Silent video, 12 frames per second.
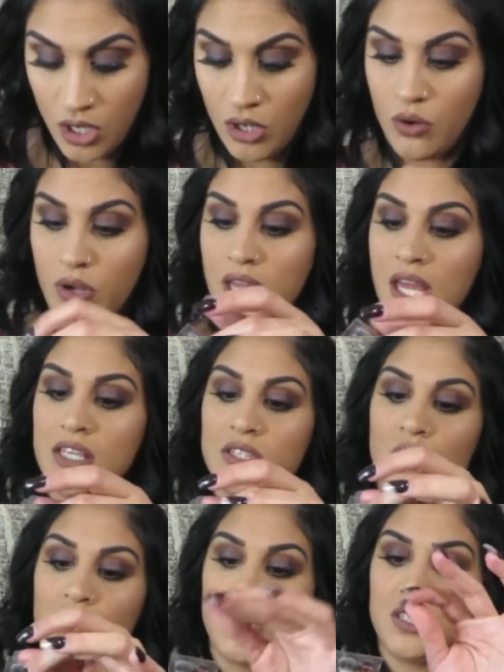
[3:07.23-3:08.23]
Okay,
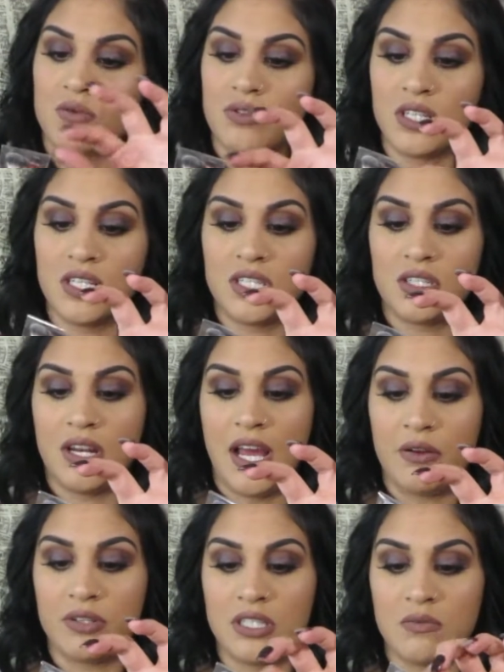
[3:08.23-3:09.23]
so these really stood
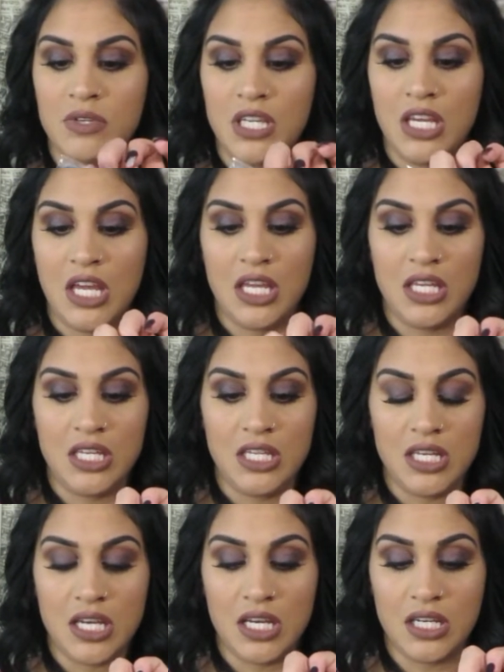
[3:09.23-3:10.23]
out to me.
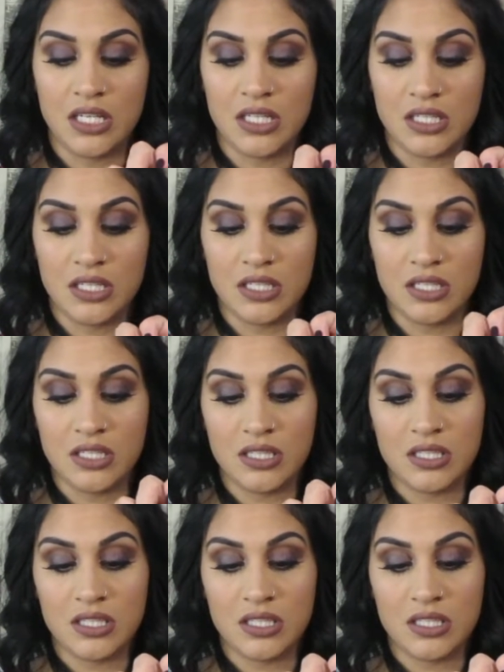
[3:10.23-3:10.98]
Yes.